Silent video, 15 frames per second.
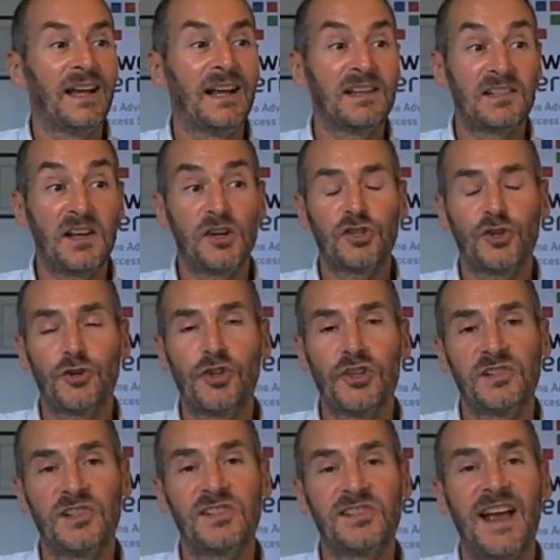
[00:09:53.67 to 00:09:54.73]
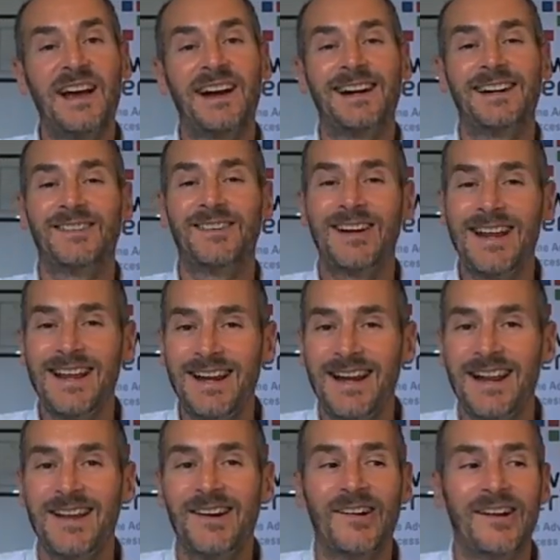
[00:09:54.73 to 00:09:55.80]
Search audiences are
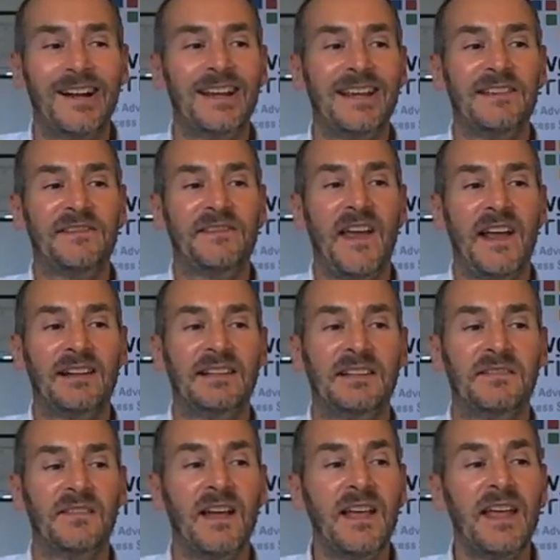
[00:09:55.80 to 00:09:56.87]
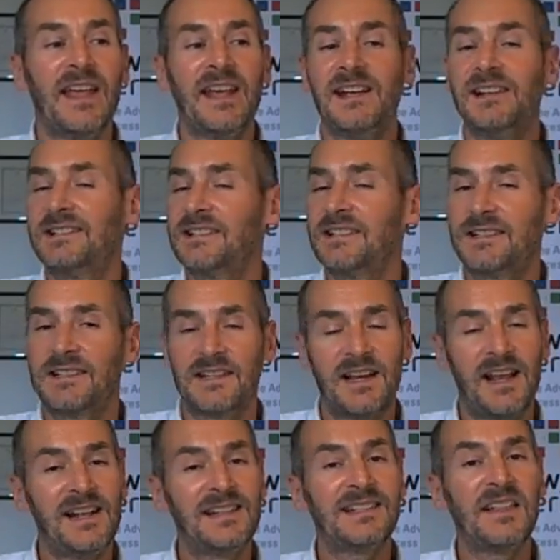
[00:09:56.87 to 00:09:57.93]
really effective. It's
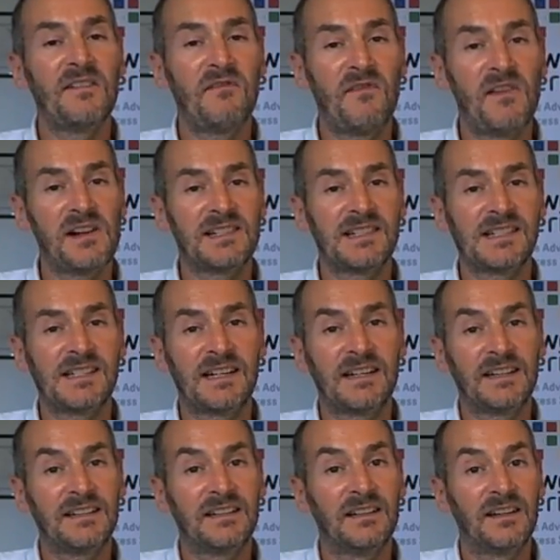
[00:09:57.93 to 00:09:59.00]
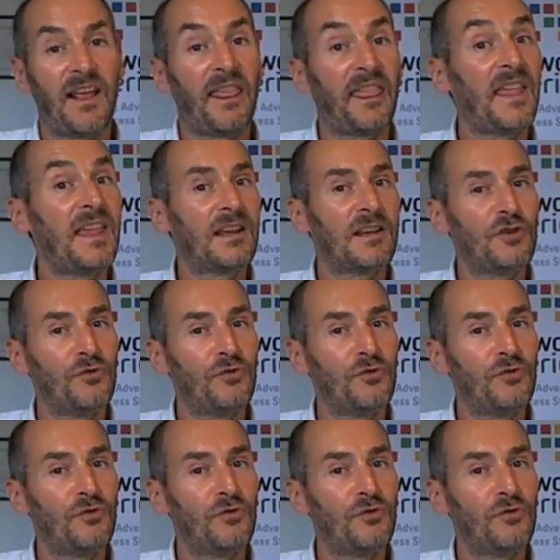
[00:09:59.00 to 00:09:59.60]
the first thing